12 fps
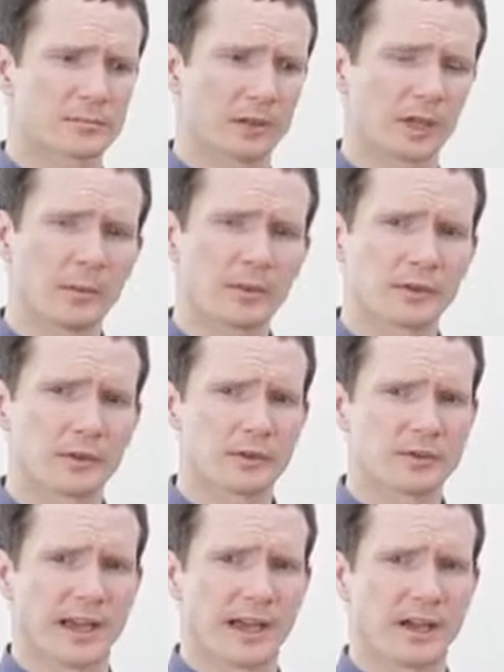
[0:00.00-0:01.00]
play with the new
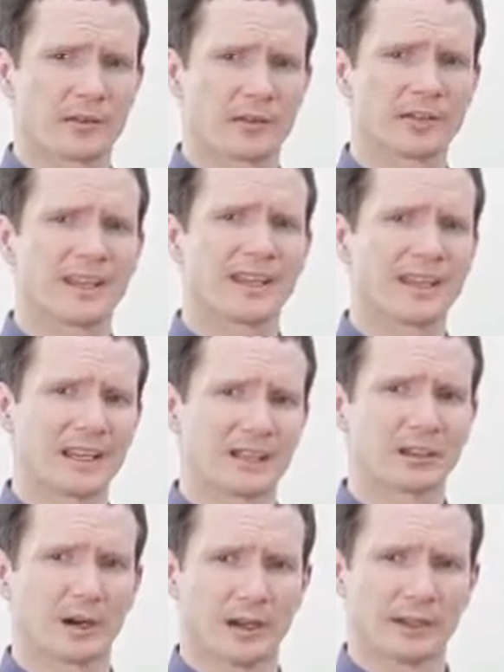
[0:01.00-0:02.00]
sounds in
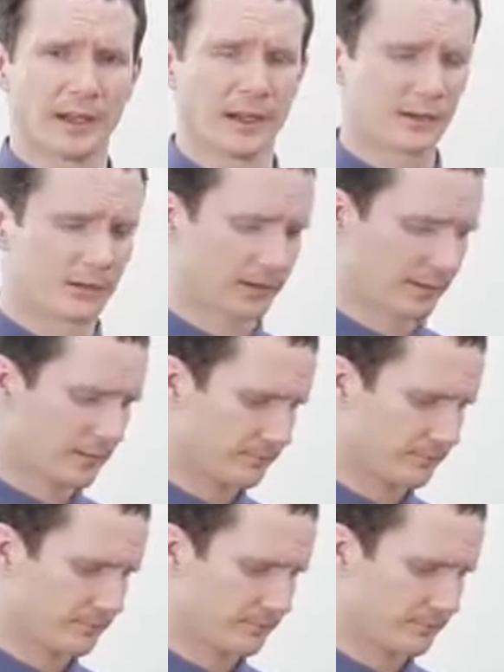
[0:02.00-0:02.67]
context.